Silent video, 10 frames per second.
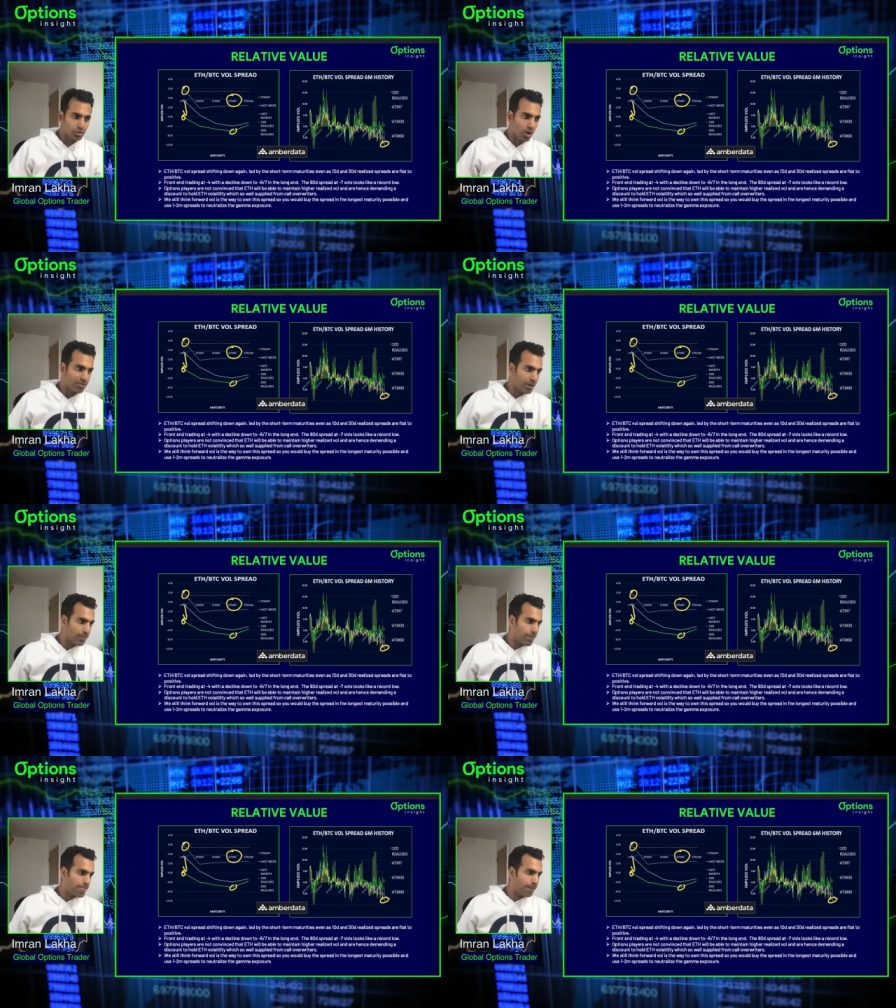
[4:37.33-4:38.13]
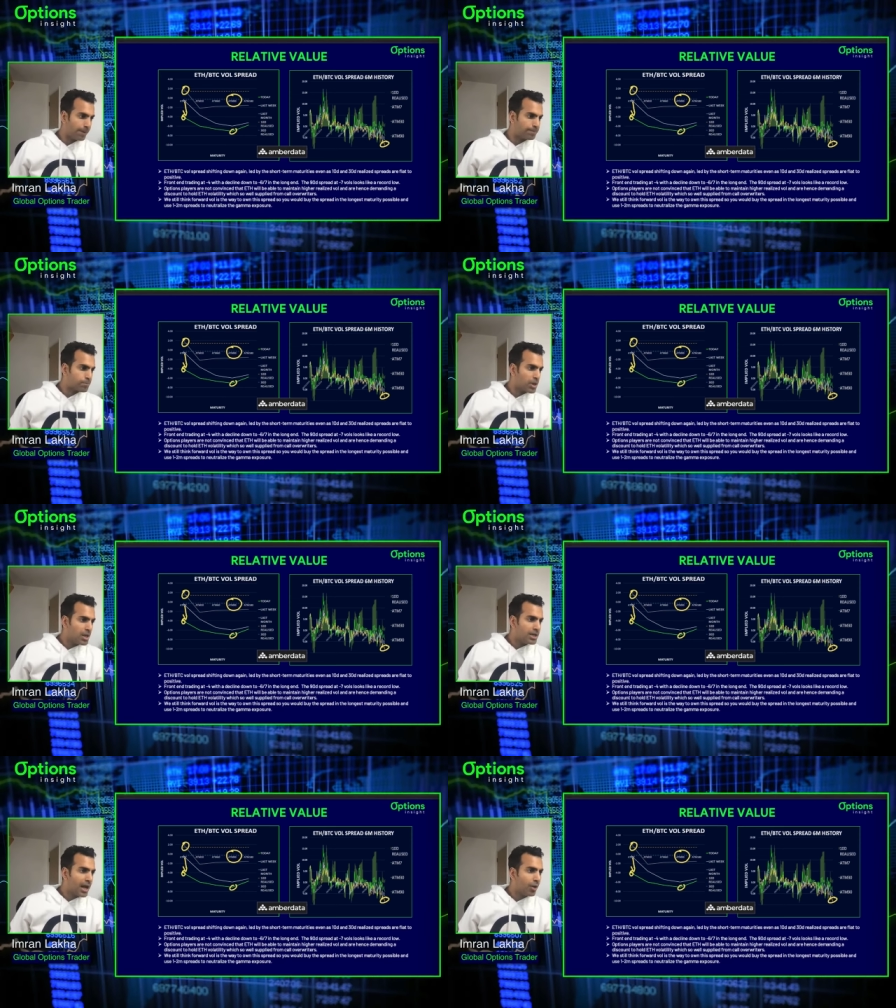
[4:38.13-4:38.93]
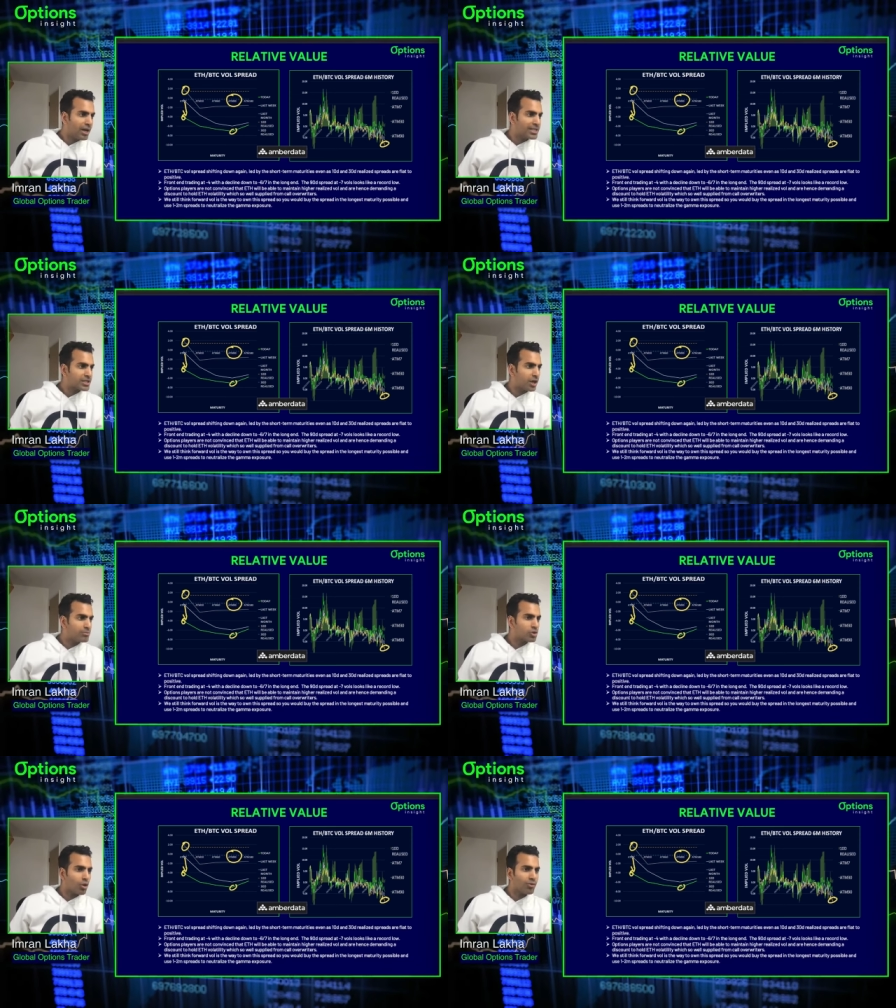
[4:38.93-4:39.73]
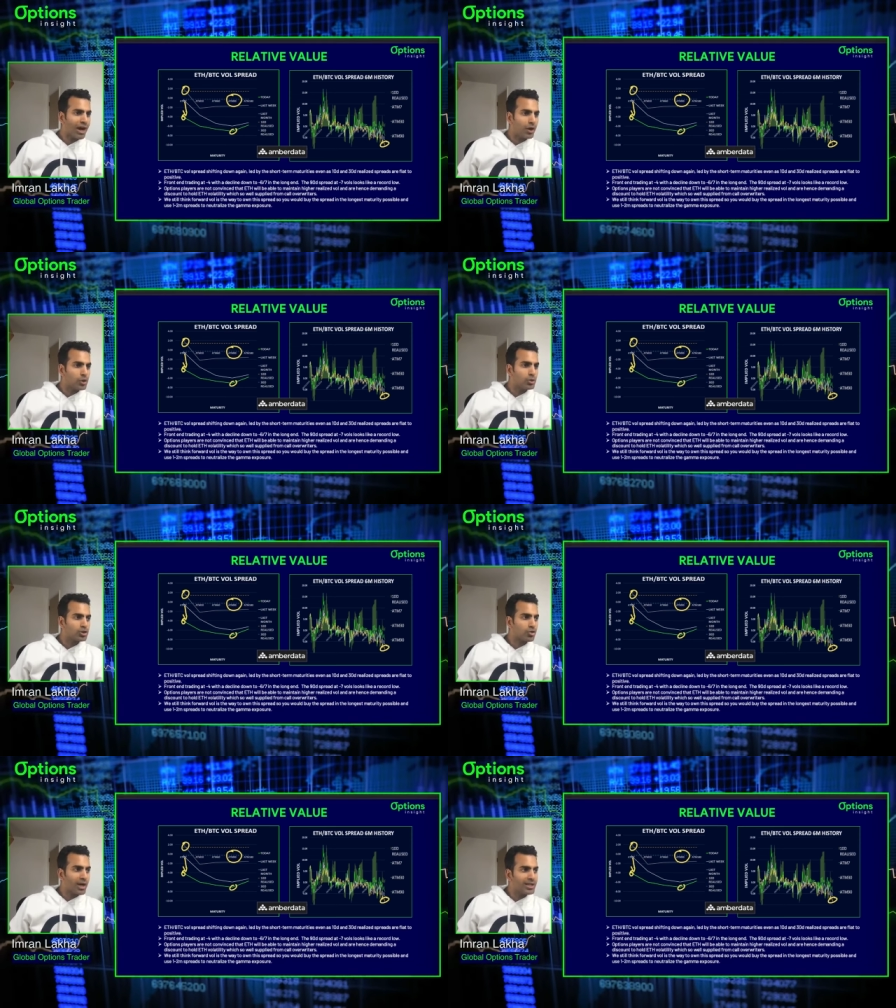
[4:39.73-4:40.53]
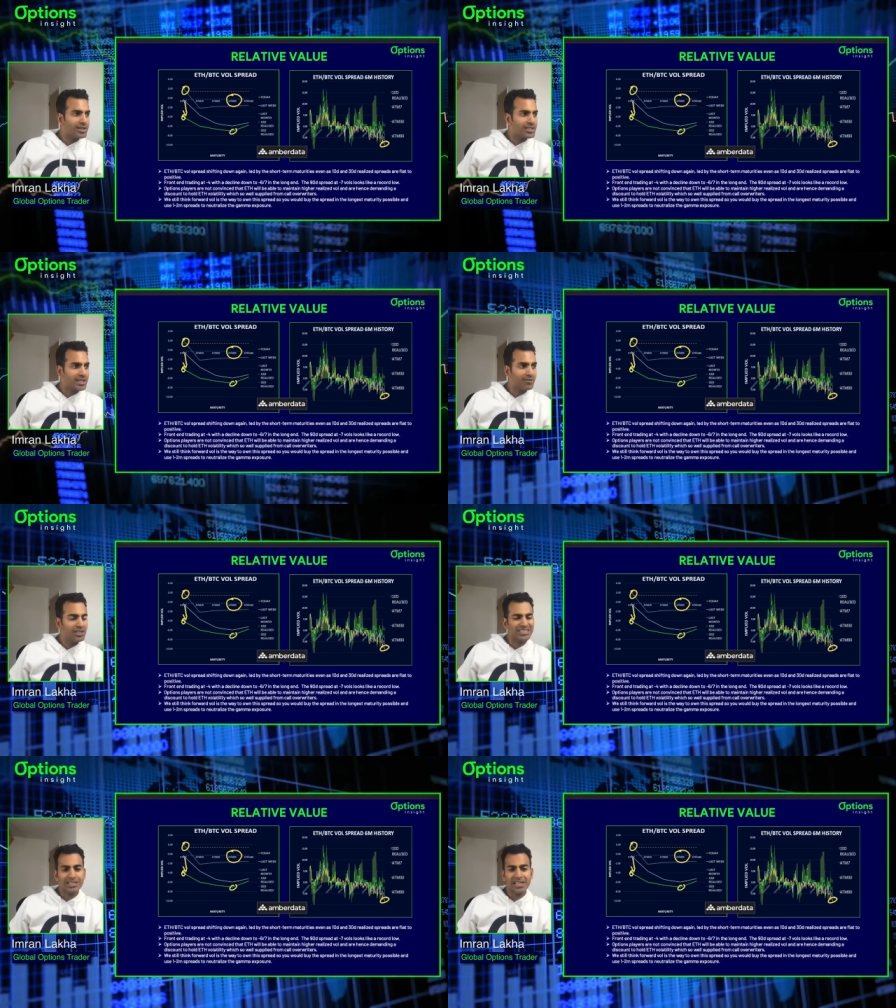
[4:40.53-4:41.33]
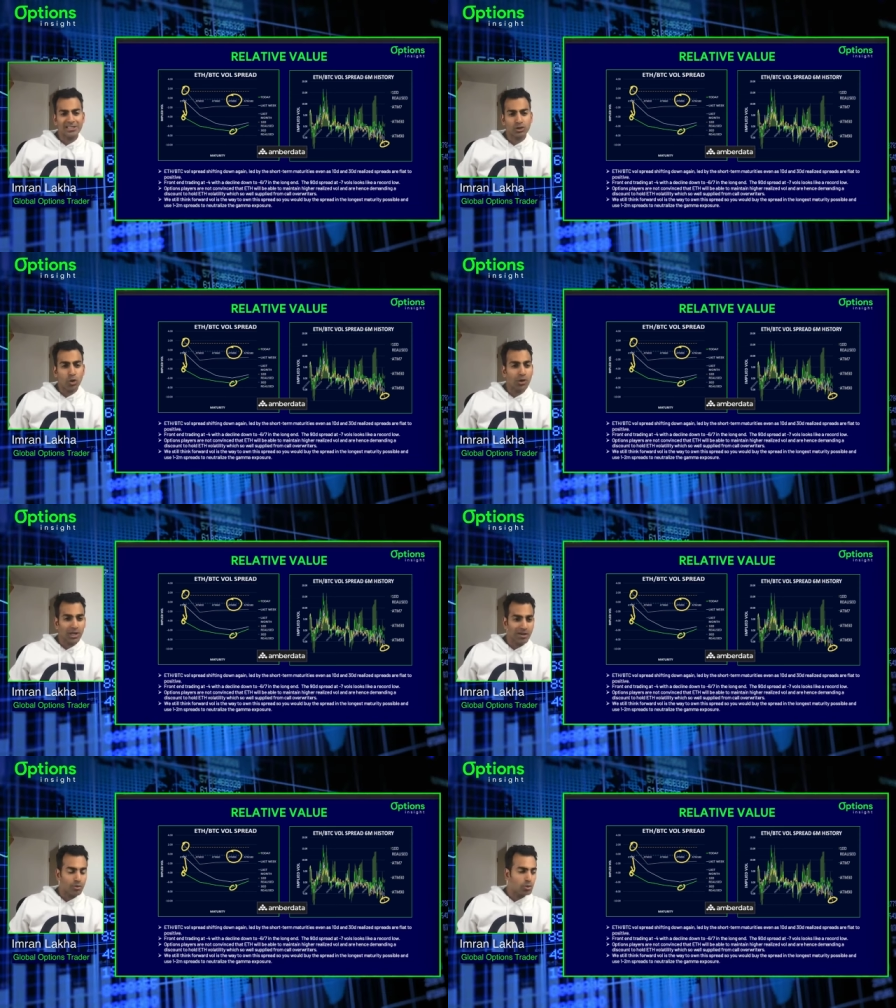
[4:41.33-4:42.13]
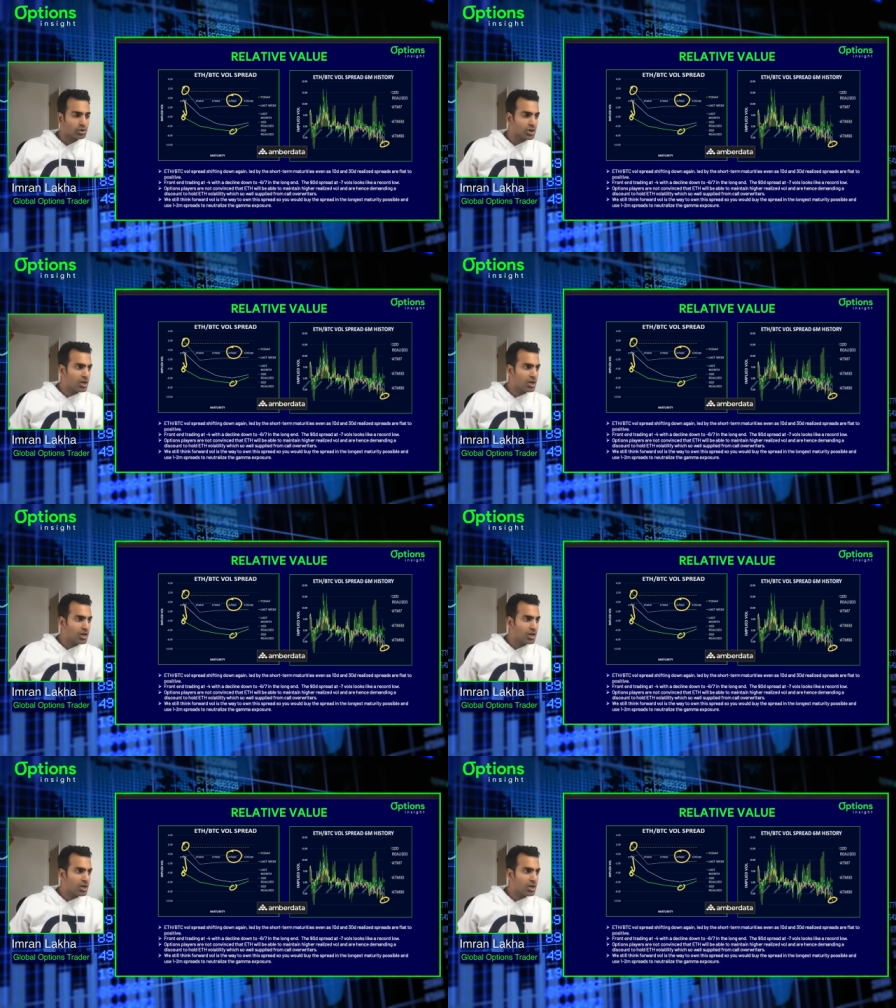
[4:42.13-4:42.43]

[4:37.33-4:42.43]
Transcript: the driver, yeah? Now, in terms of how you would trade this, given it's at historic levels,